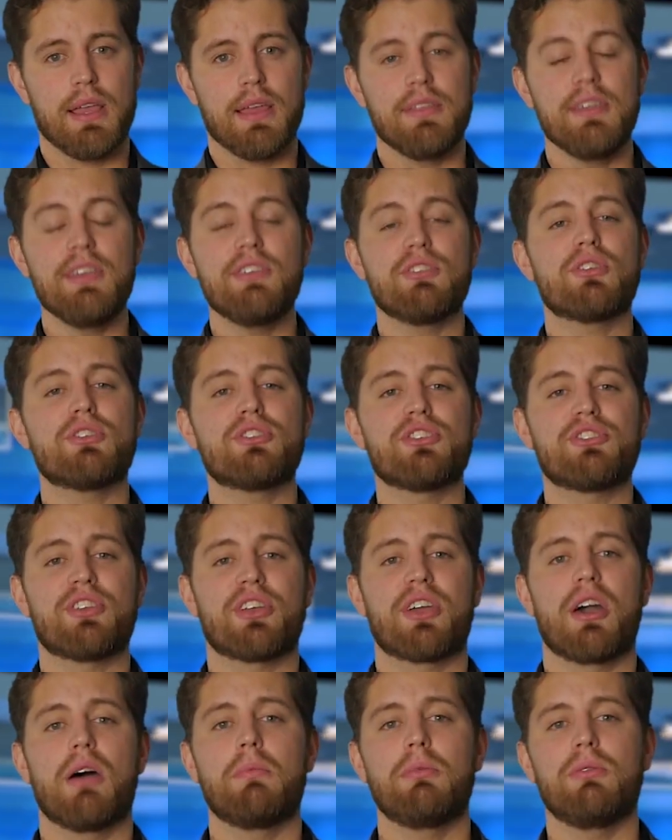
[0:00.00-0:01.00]
These are just a
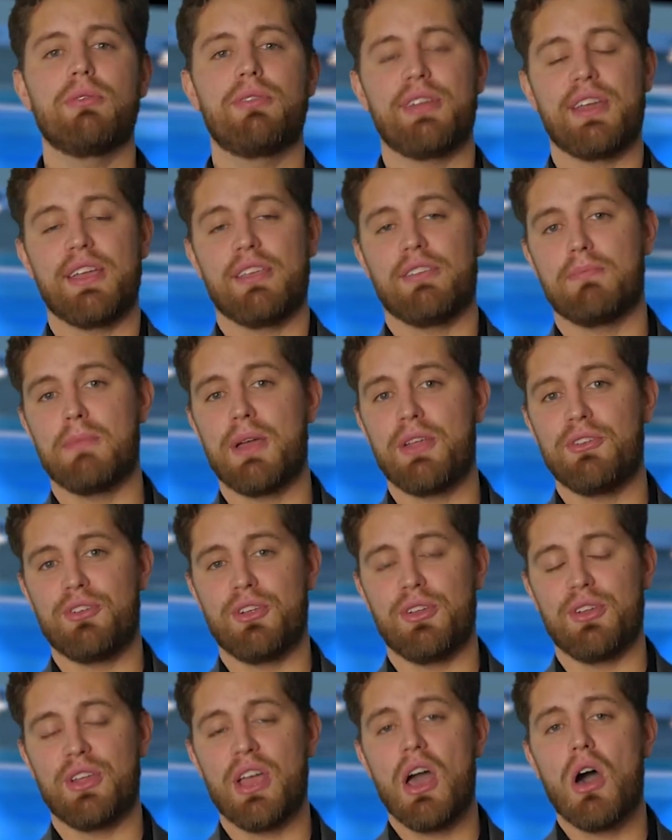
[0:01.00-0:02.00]
couple things
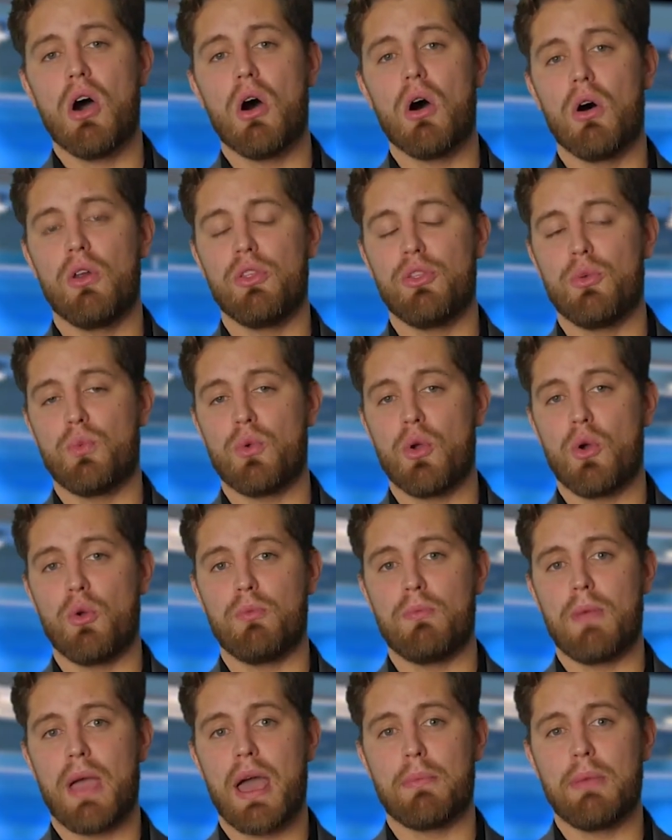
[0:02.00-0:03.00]
mentioned on the
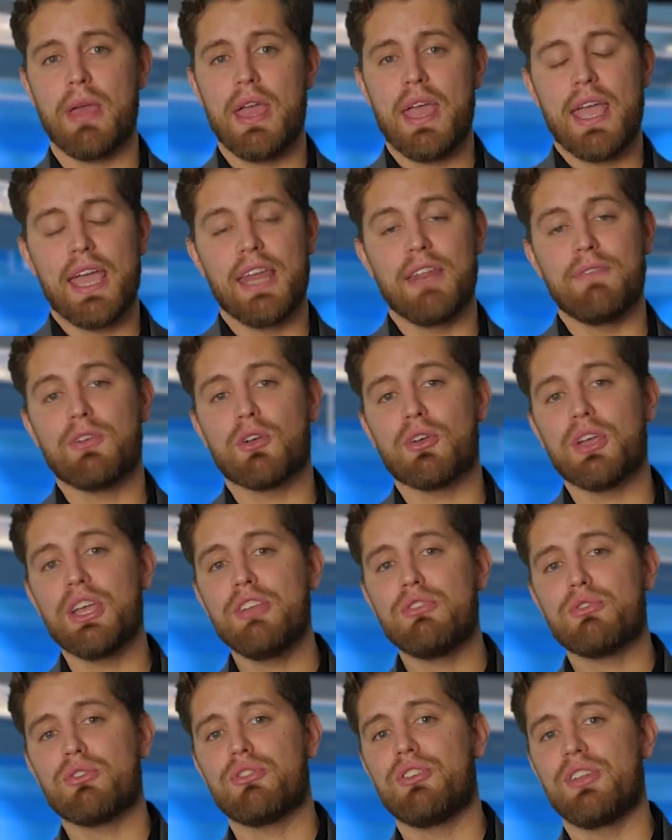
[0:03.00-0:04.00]
roadmap, and if you're
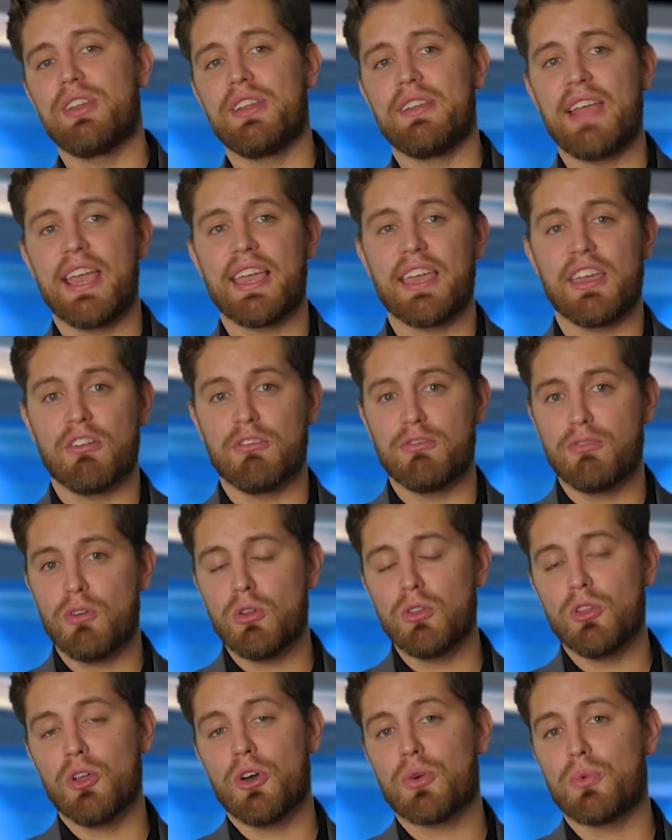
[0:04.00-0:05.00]
interested in taking a full
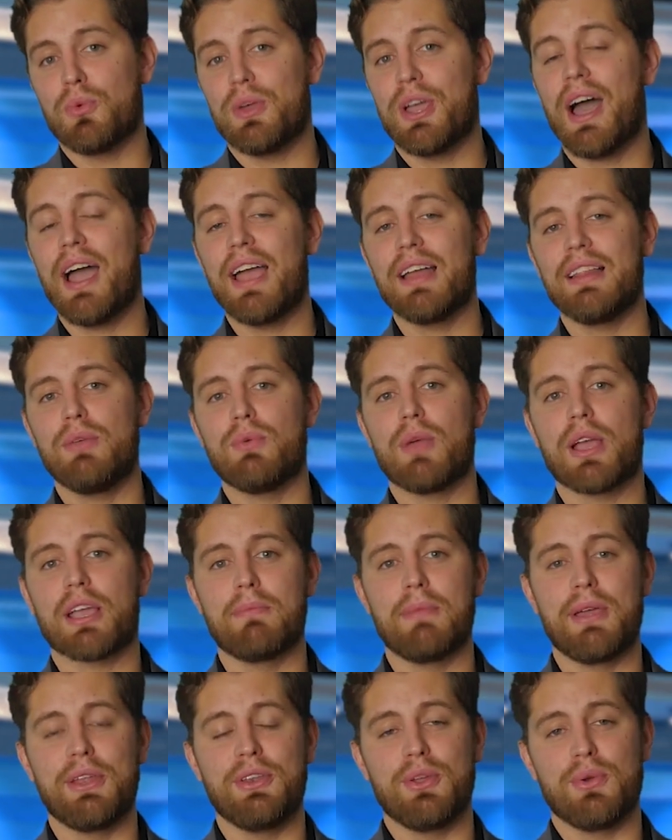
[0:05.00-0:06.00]
look, we highly
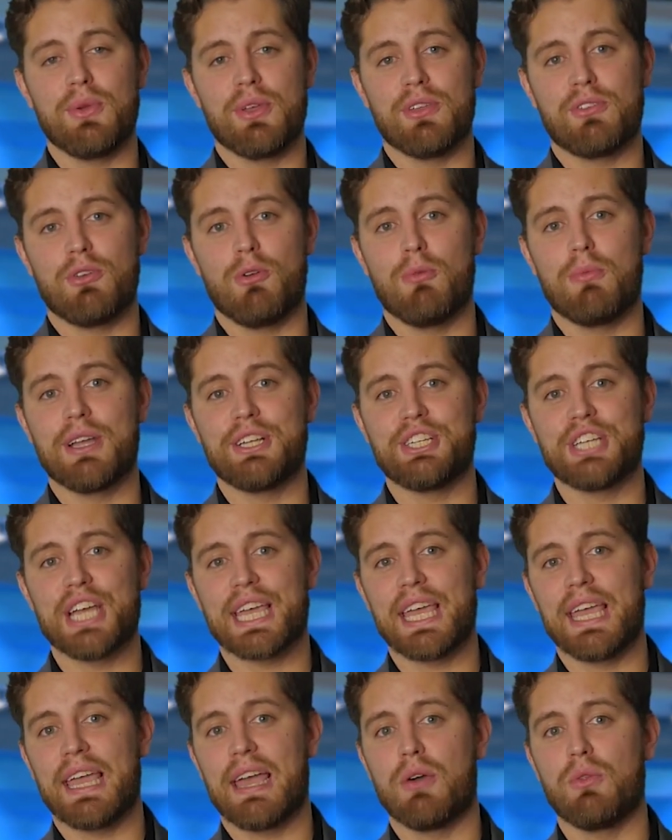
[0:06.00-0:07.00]
recommend doing so by
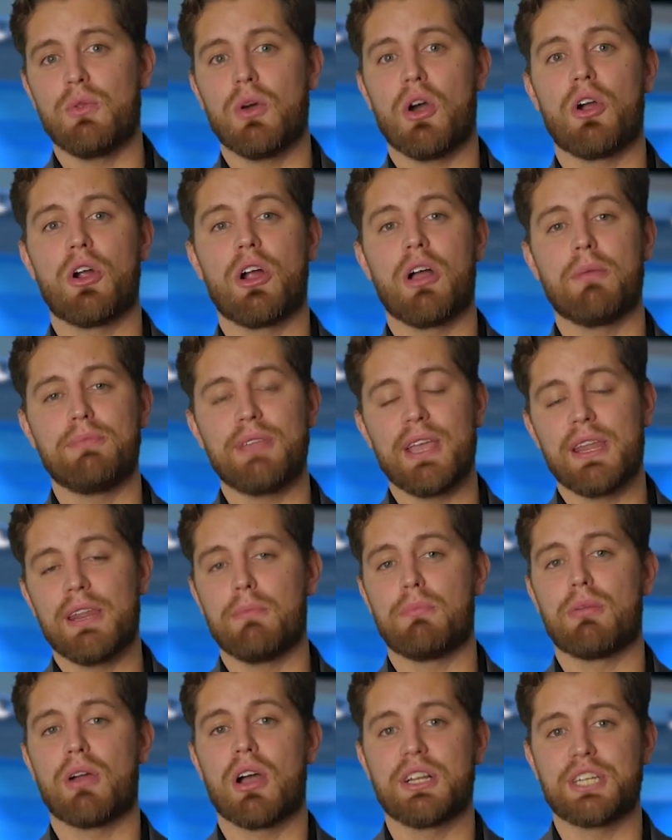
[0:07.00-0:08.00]
checking out our updated
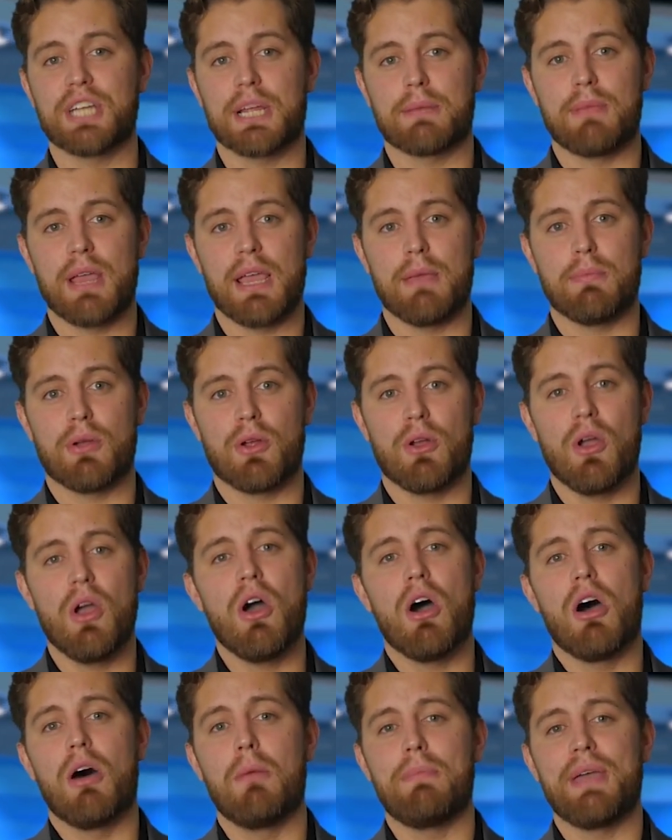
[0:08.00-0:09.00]
project paper
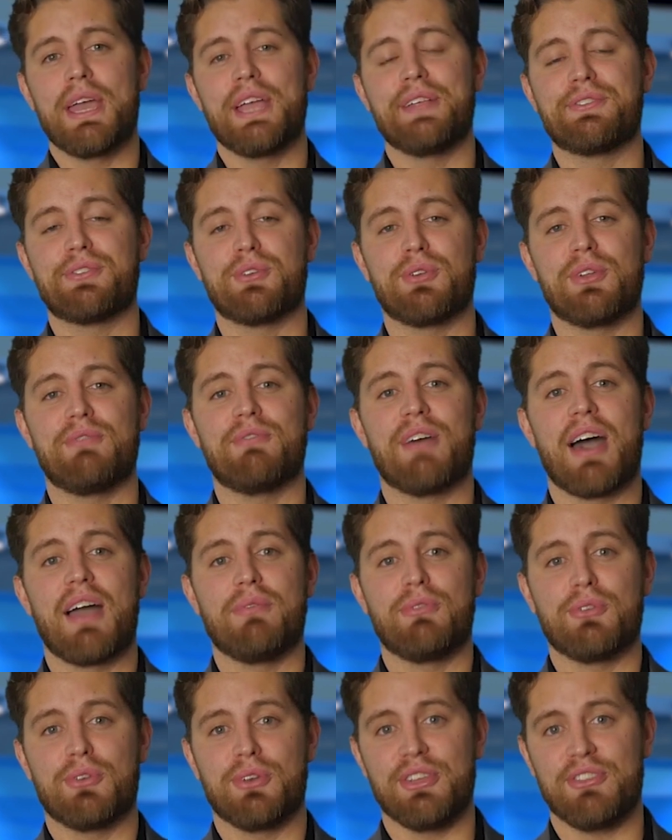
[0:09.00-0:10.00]
on page
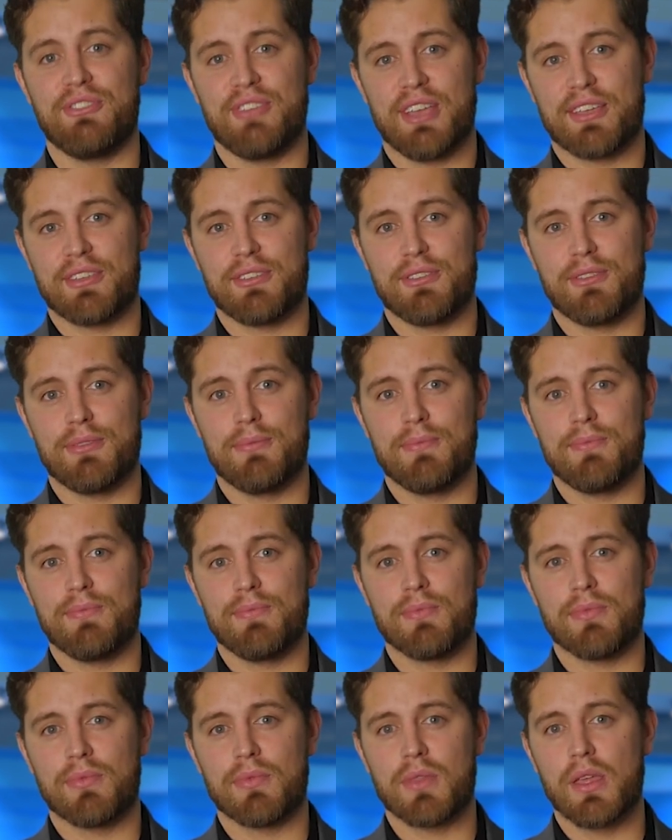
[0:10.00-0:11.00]
35-36.
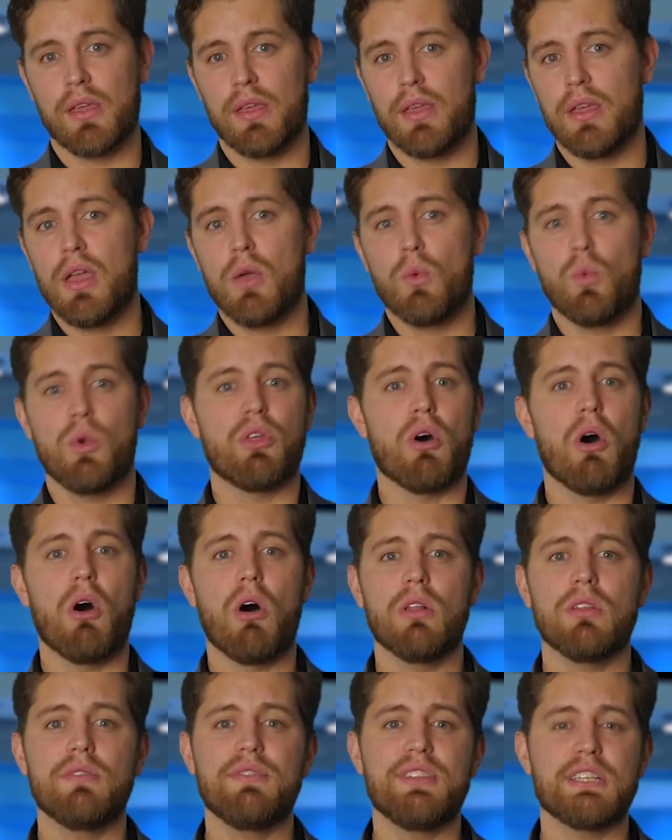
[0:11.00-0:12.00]
With
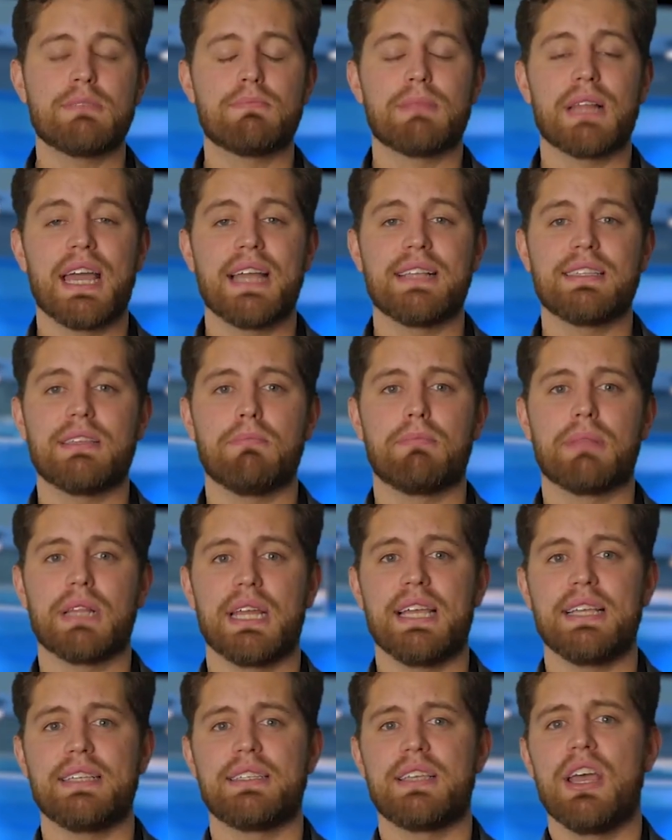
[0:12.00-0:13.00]
all of these plans in
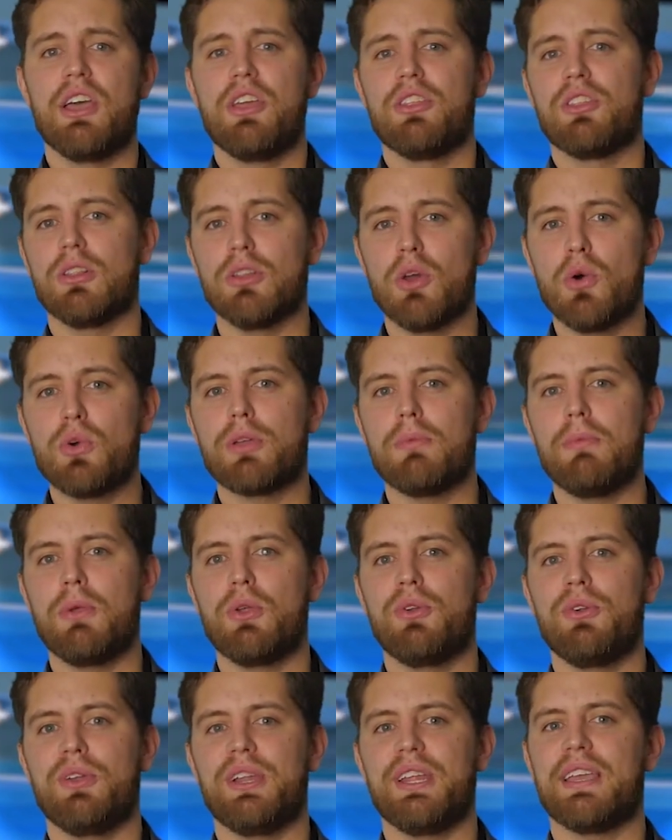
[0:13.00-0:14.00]
place, the LODE
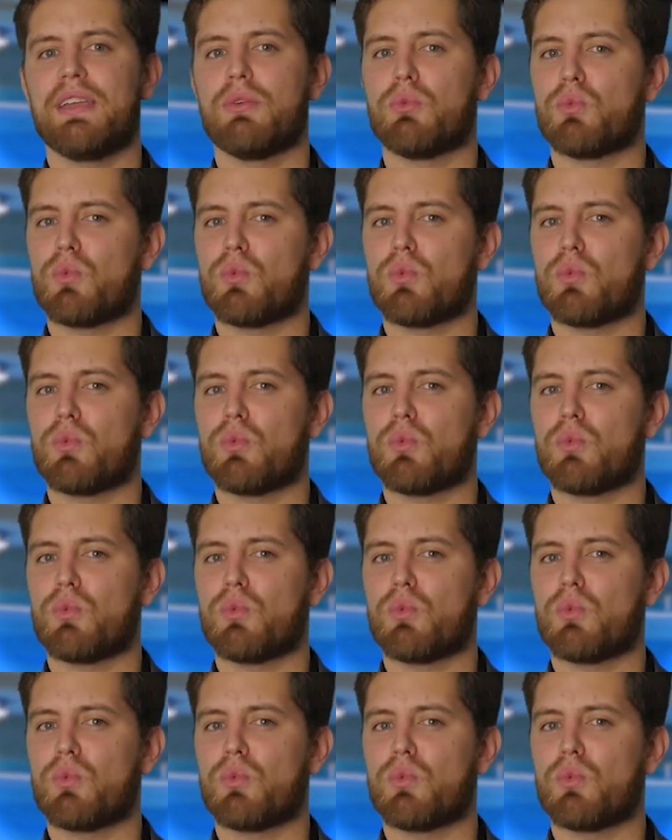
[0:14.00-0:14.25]
community can